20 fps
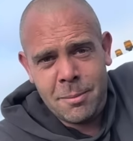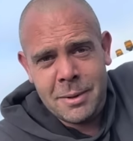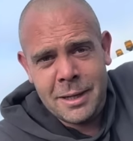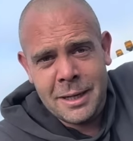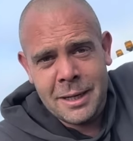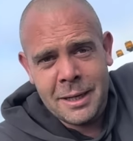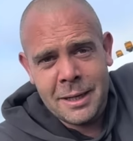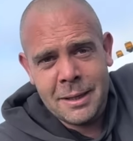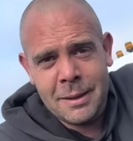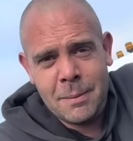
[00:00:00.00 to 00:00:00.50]

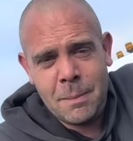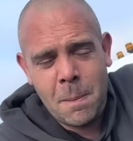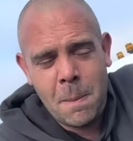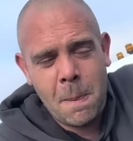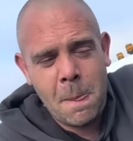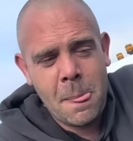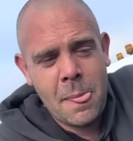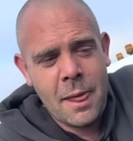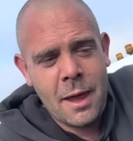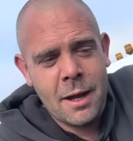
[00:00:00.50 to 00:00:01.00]
Diddly Squat,
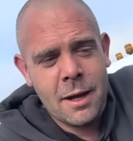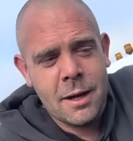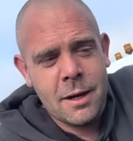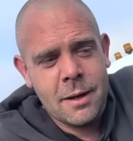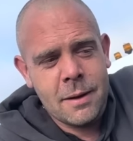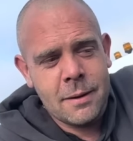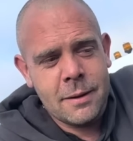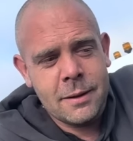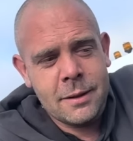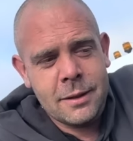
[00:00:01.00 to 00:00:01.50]
Caleb
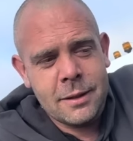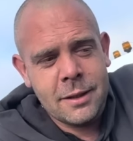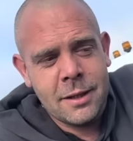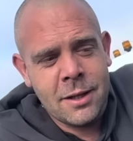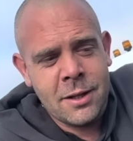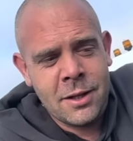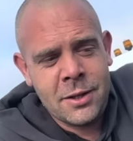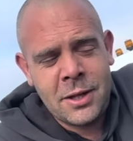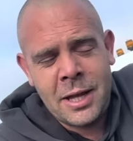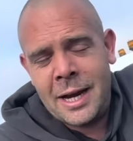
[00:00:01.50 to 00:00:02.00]
and the crew.
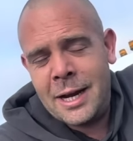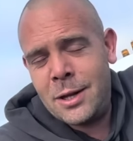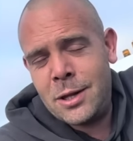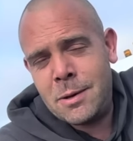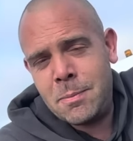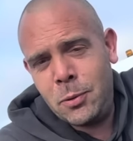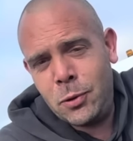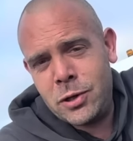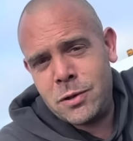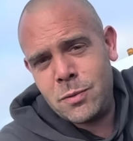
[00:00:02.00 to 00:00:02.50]
The Daines
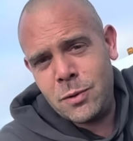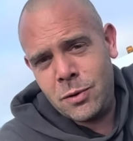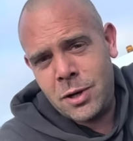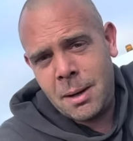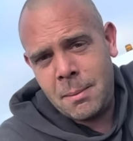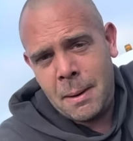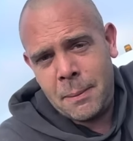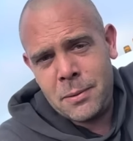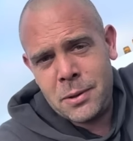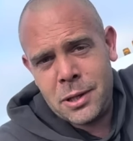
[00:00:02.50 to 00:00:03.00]
boys will
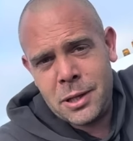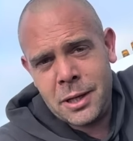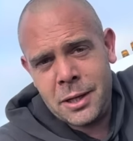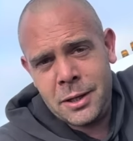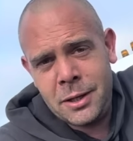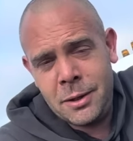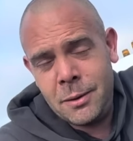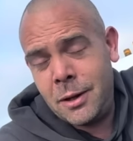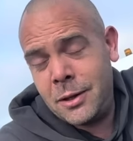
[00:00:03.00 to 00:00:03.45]
come up and see you.